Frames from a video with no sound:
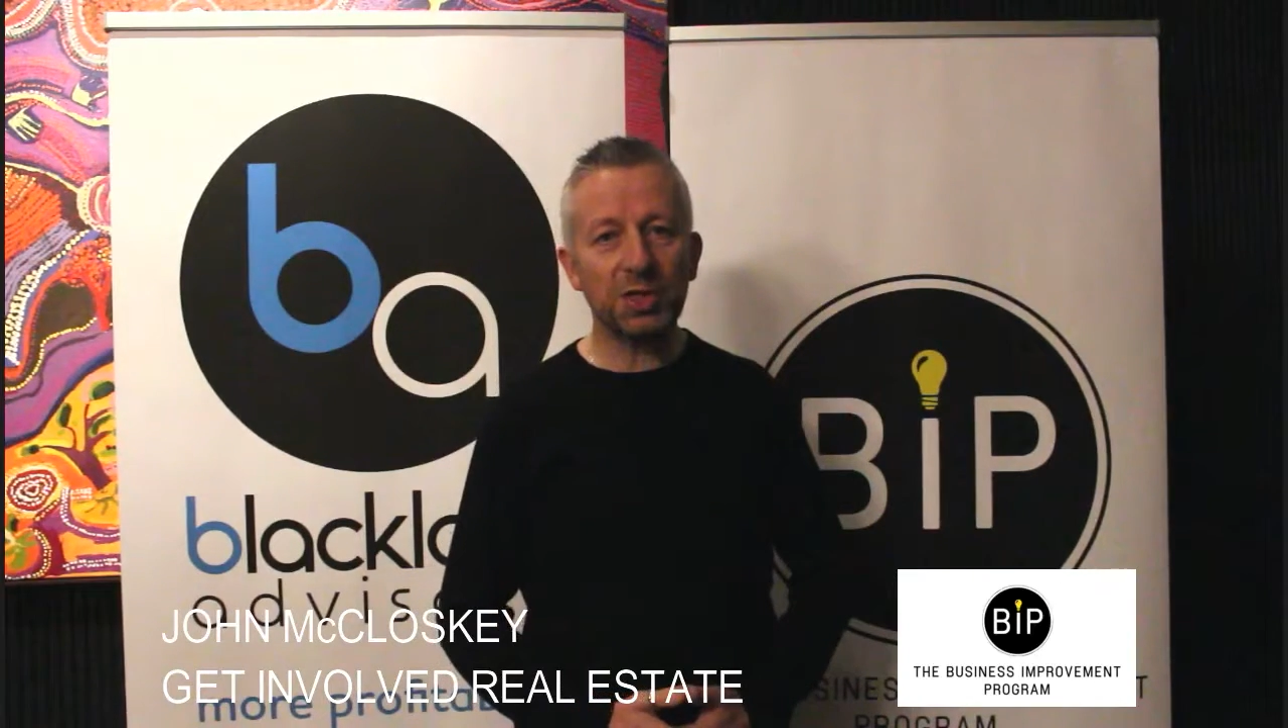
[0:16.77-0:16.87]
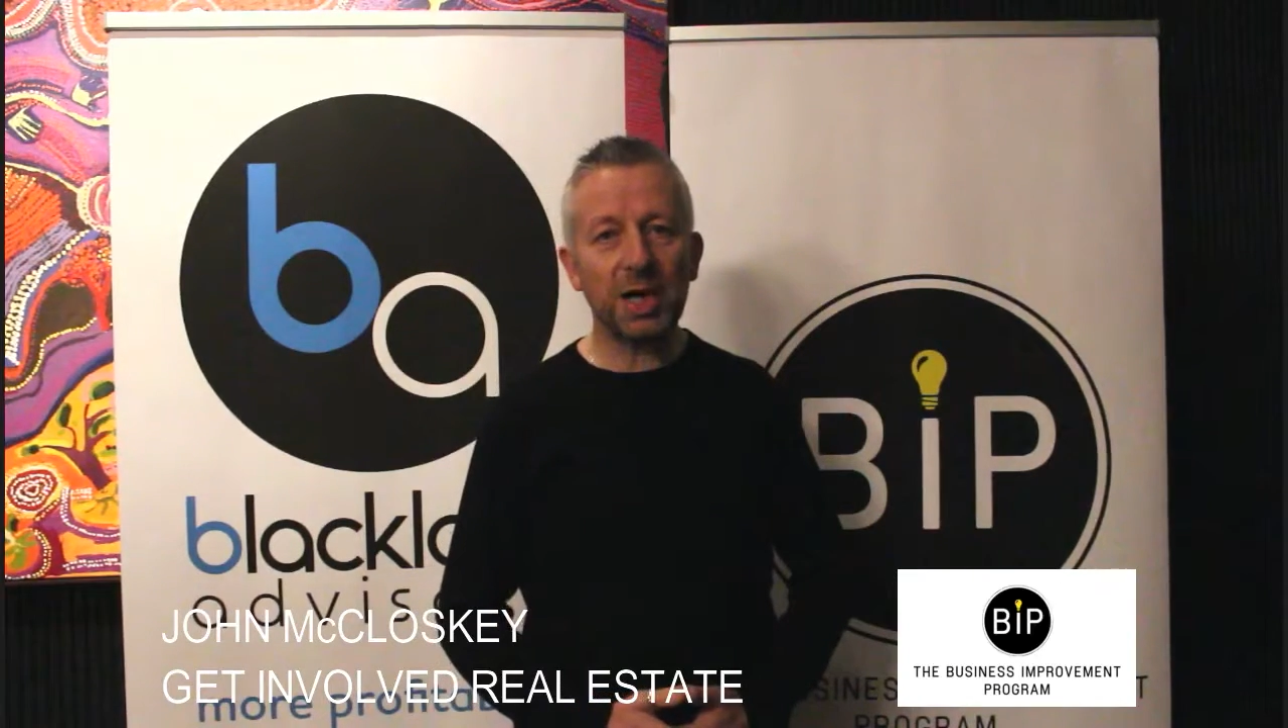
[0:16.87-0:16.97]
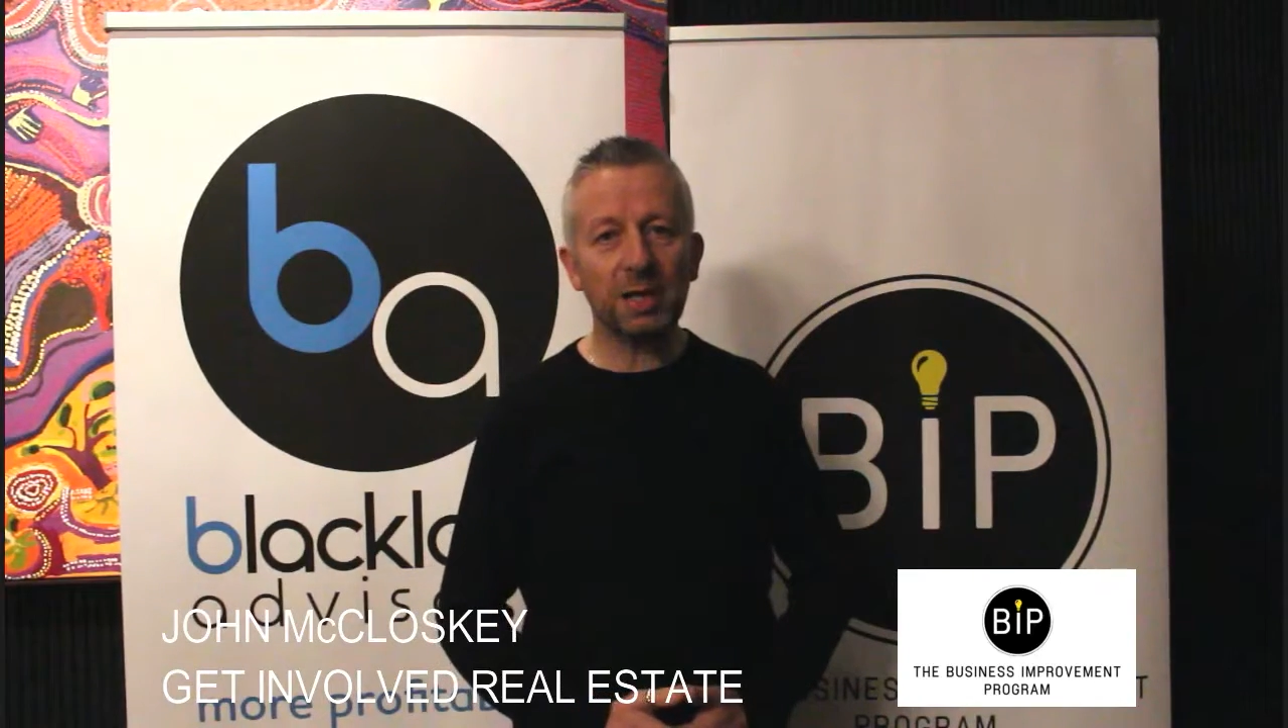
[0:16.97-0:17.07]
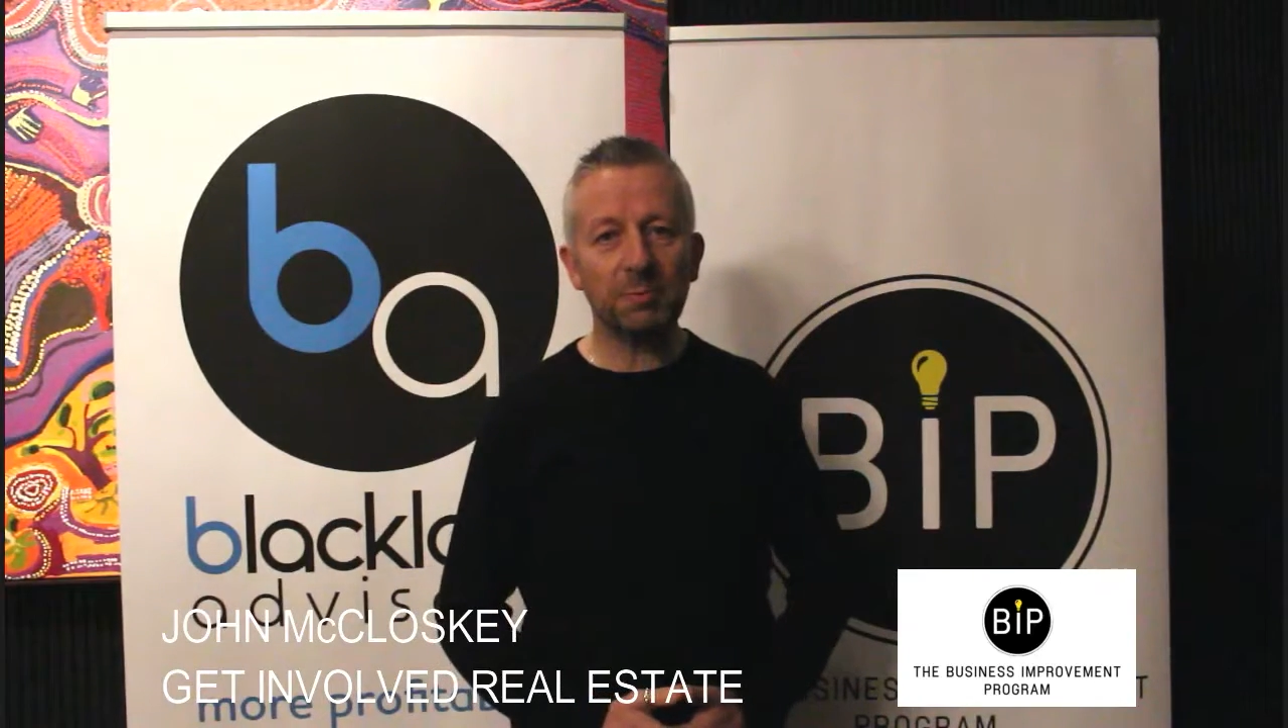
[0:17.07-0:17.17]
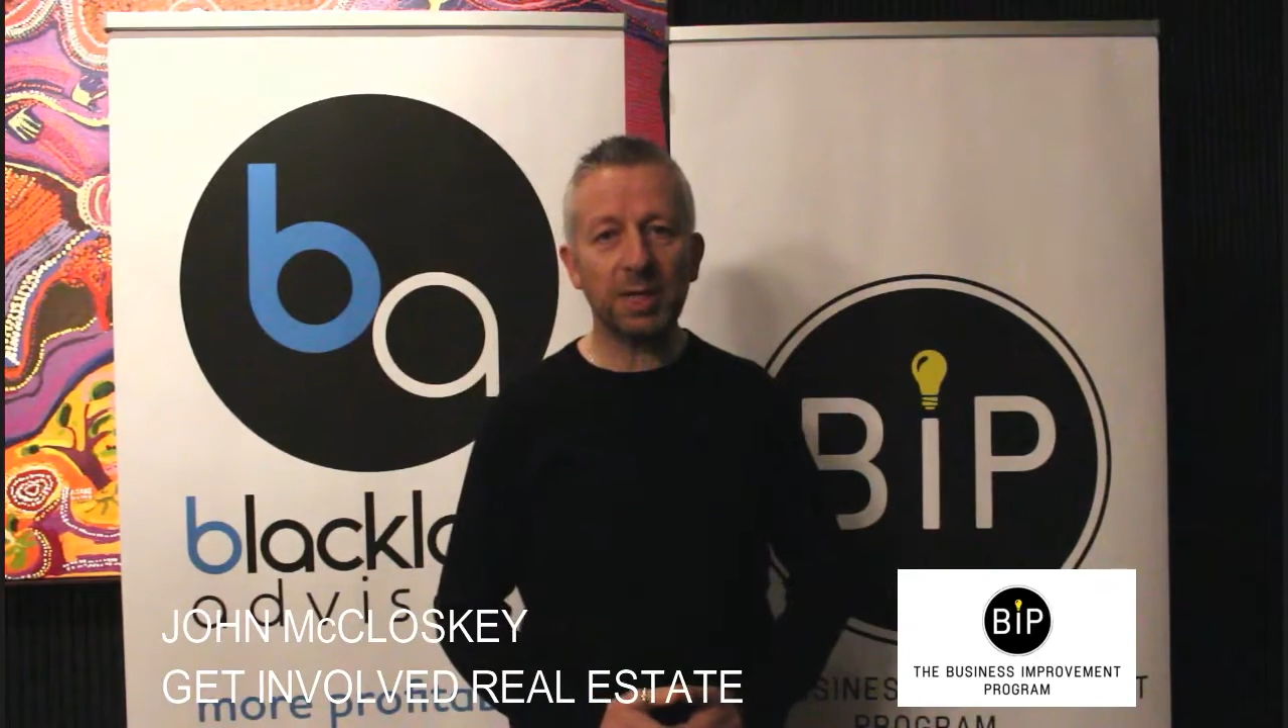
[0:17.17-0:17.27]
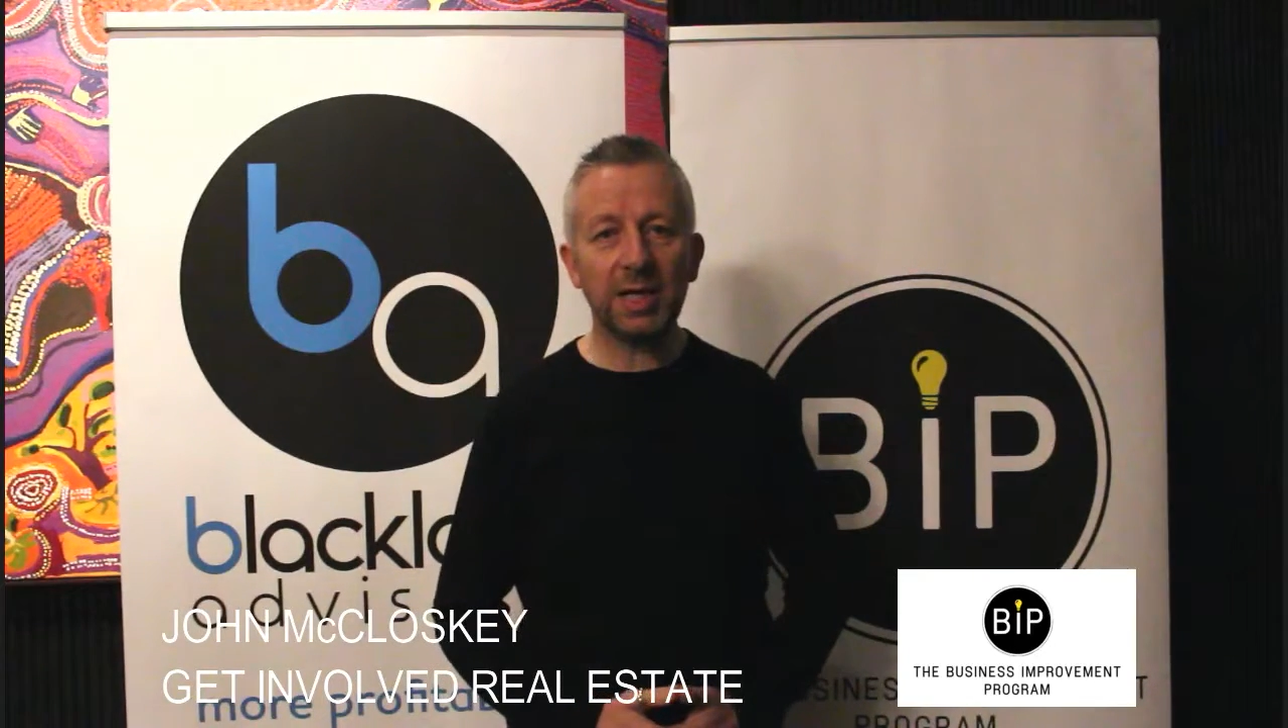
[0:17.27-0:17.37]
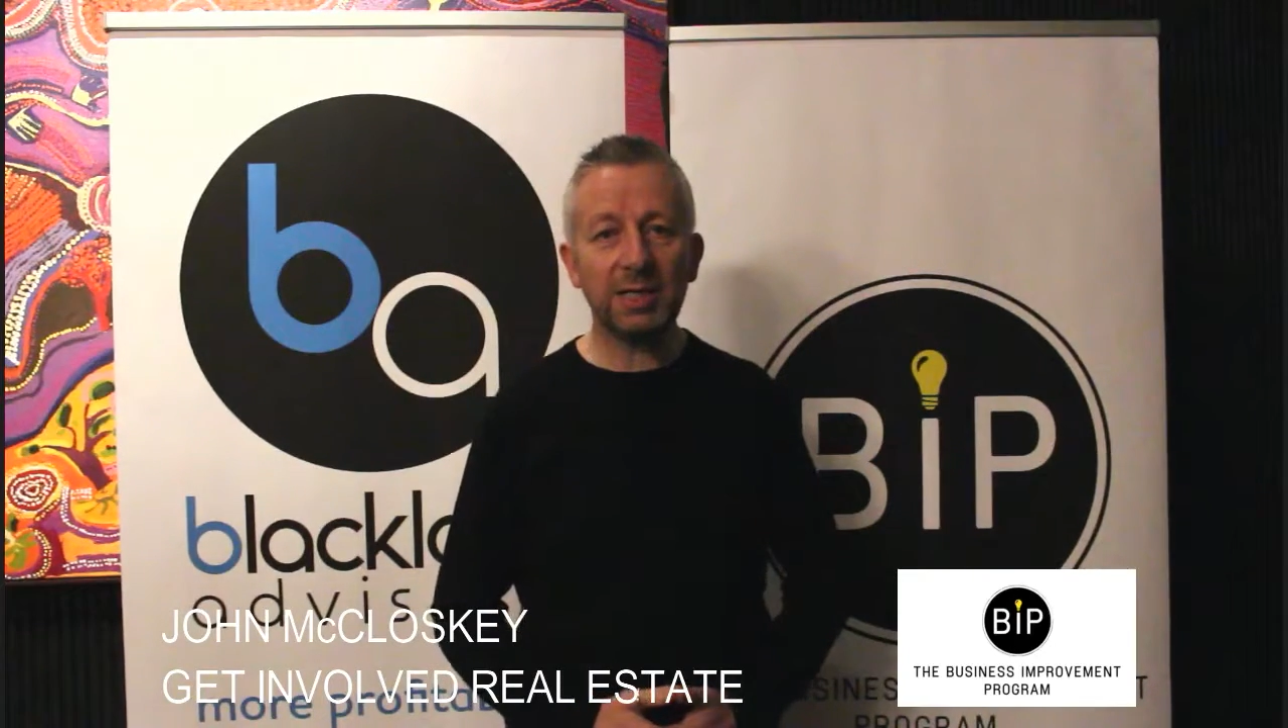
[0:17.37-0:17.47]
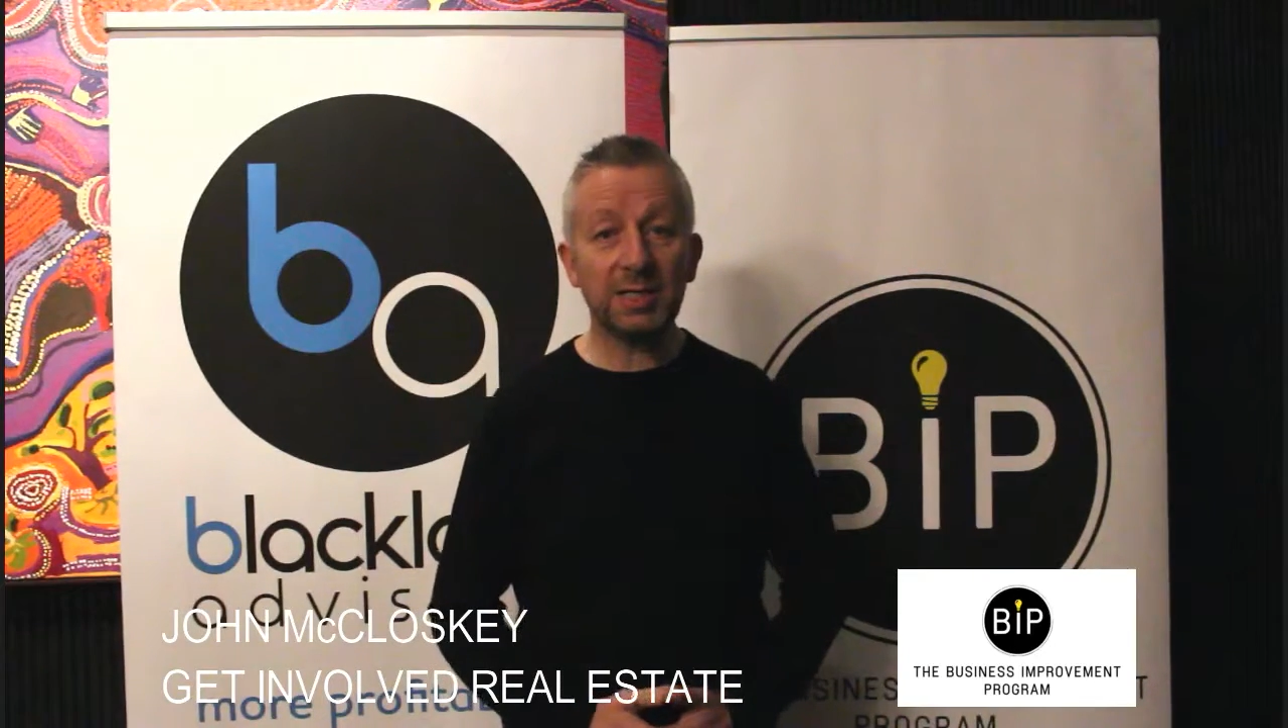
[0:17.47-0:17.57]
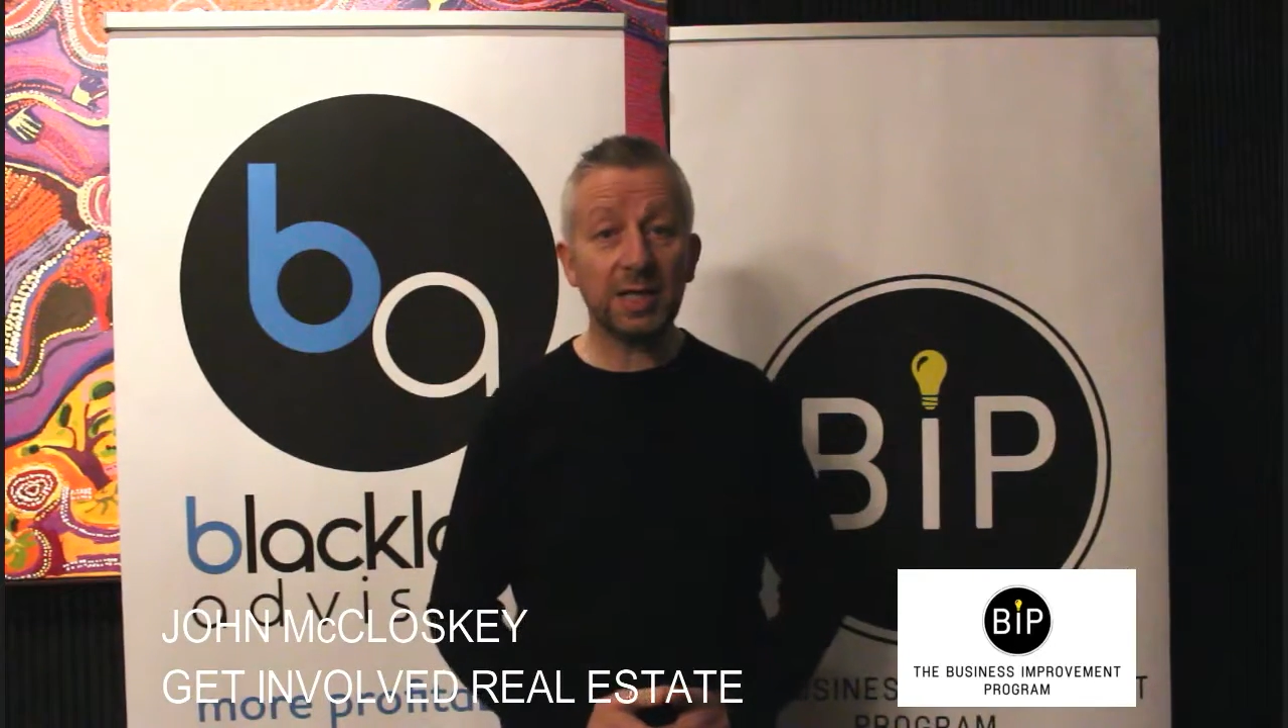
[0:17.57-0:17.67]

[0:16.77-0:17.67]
and plans.